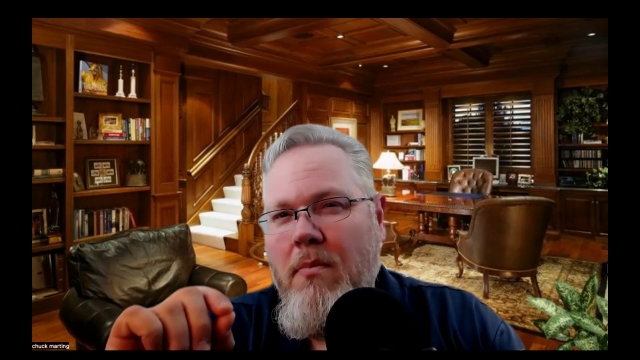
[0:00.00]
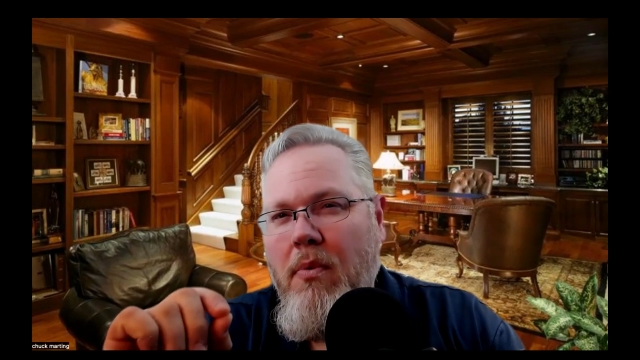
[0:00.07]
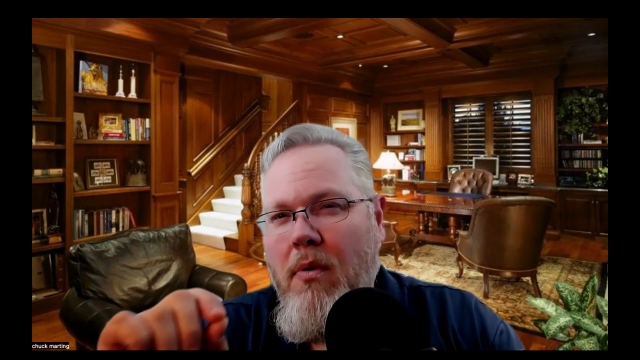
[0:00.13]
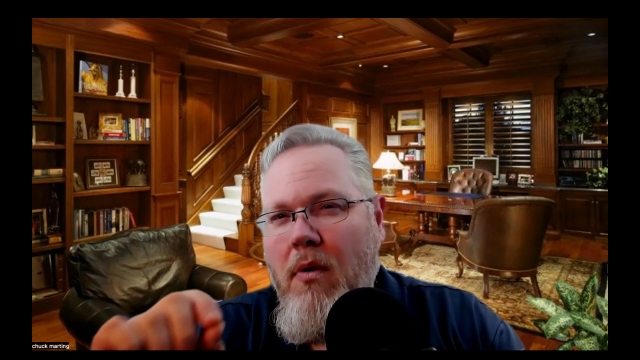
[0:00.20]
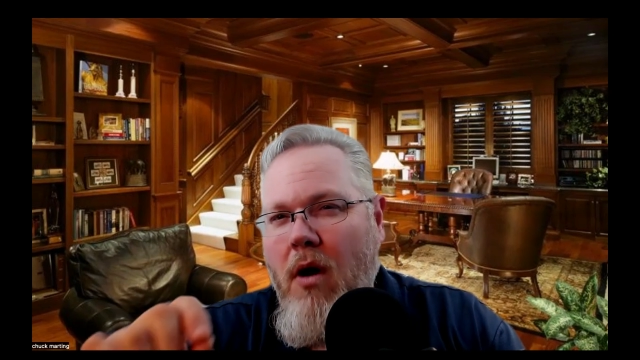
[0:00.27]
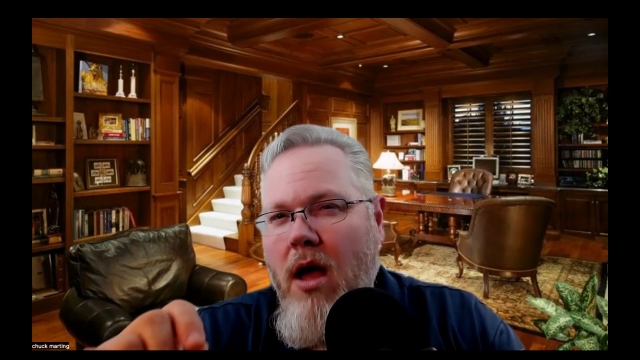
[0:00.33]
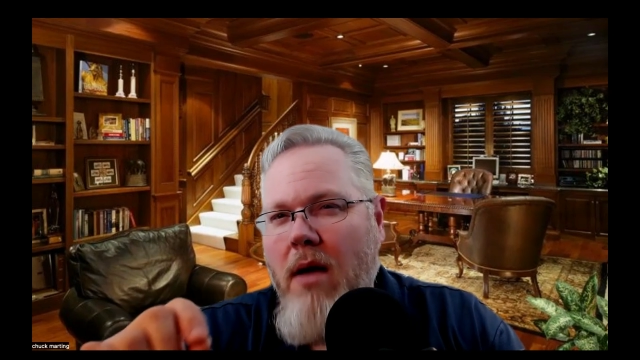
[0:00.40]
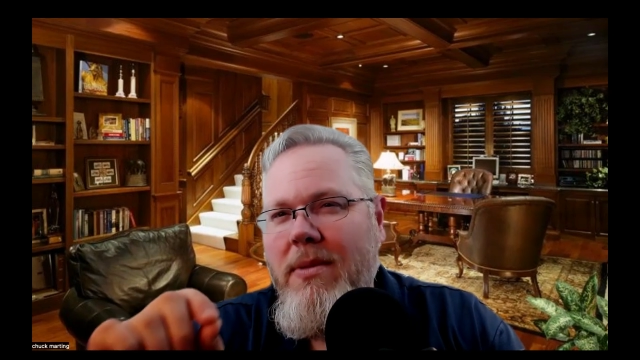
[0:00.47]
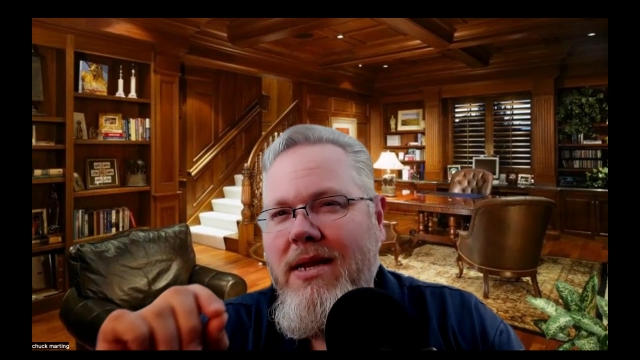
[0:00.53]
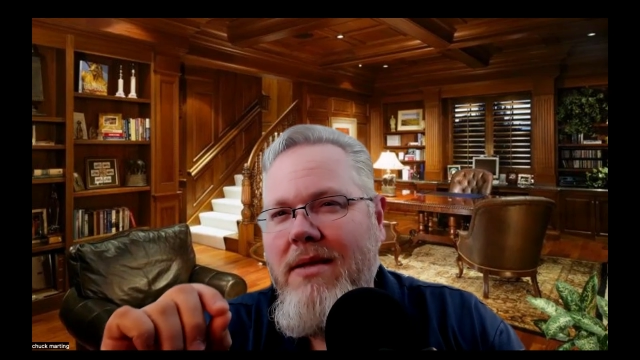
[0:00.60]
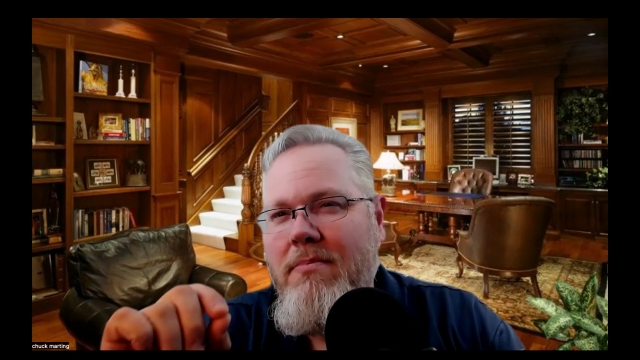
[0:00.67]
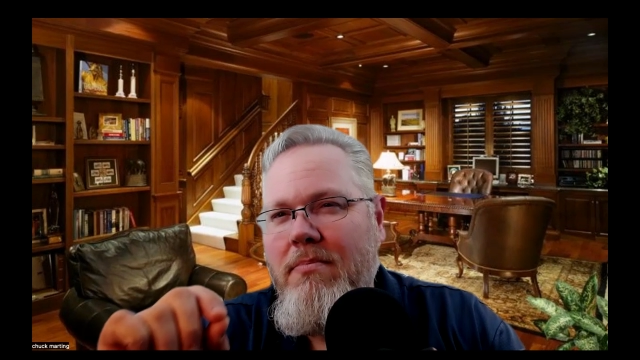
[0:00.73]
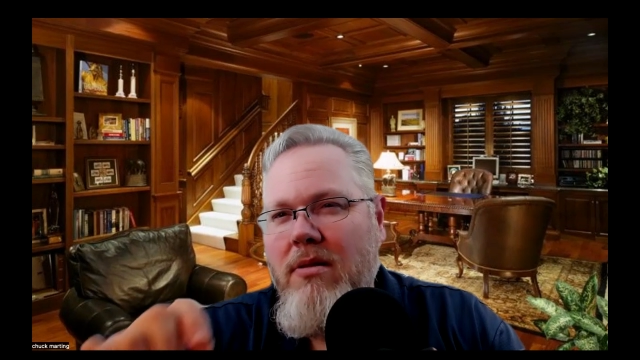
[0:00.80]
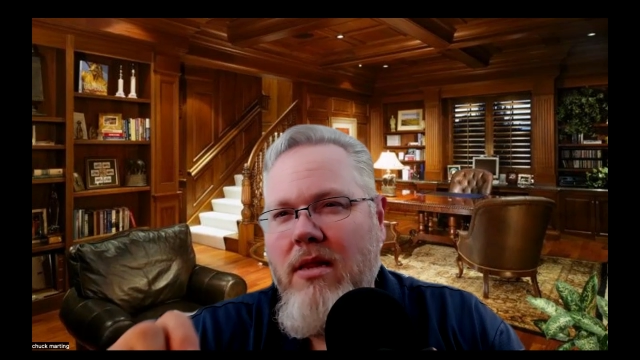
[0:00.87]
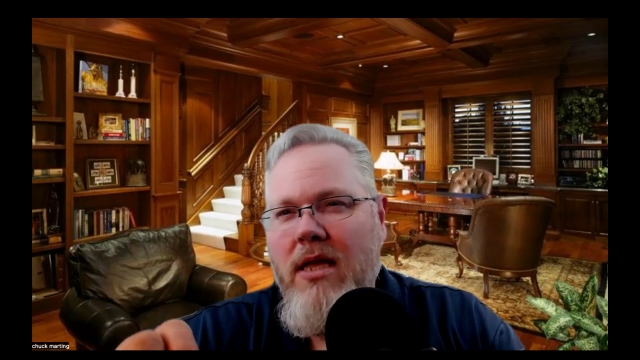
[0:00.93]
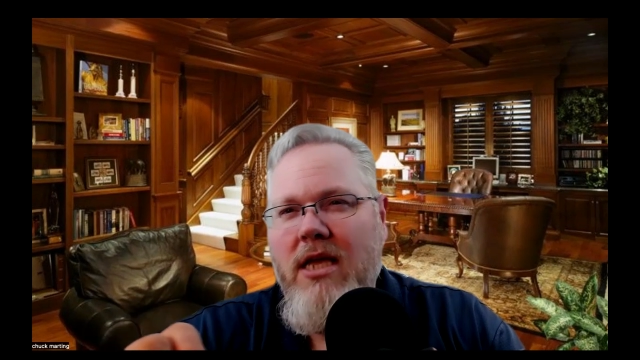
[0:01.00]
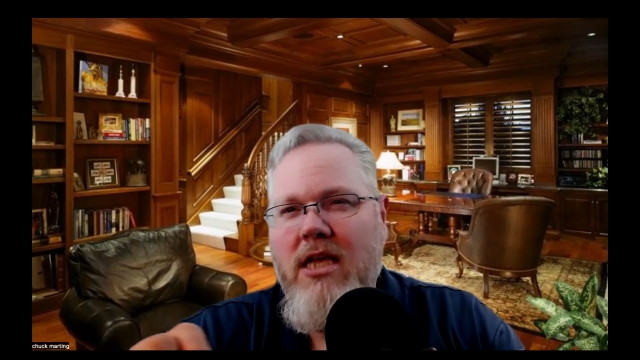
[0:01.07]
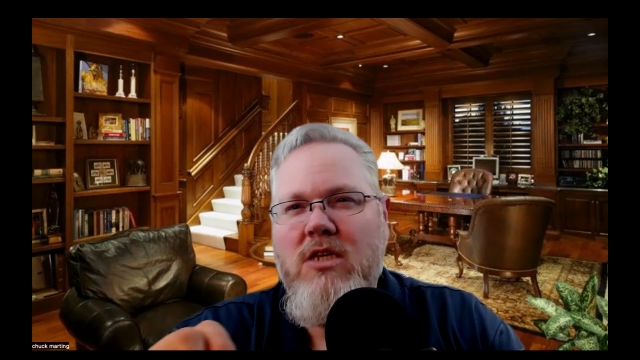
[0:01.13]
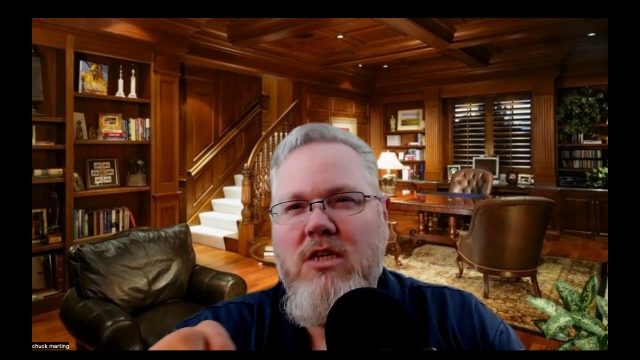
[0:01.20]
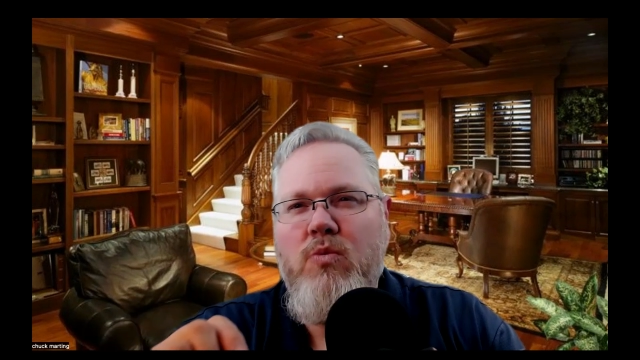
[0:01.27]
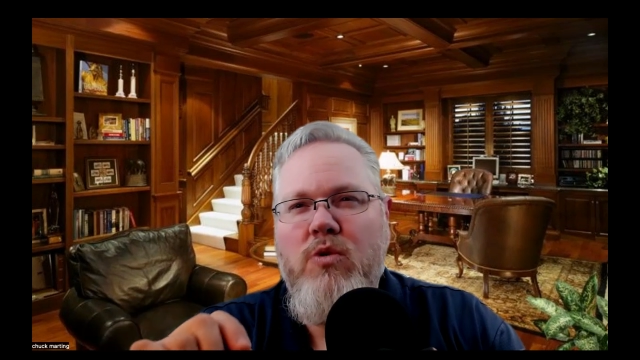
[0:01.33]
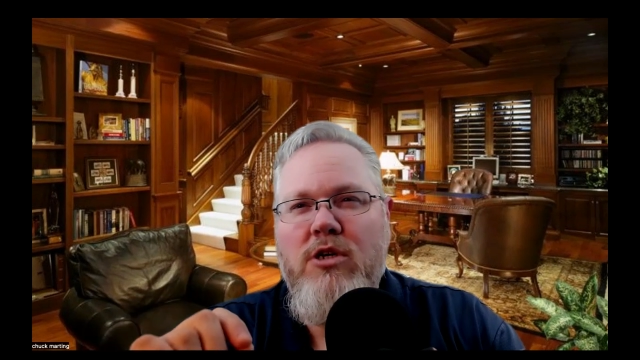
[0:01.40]
prominent
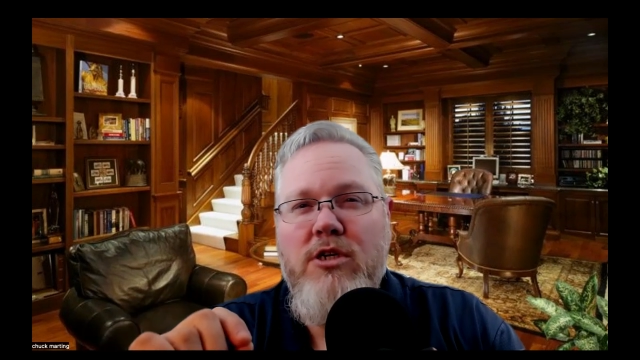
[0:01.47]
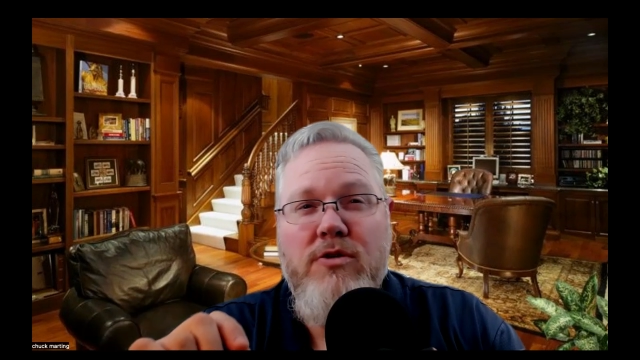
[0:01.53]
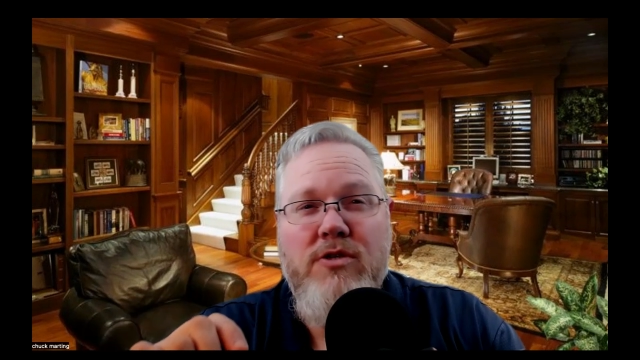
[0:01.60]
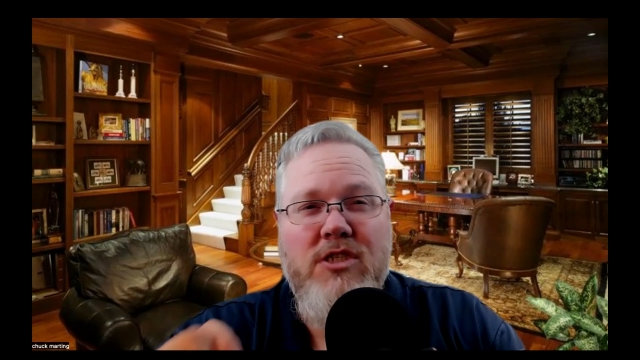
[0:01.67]
place where you'll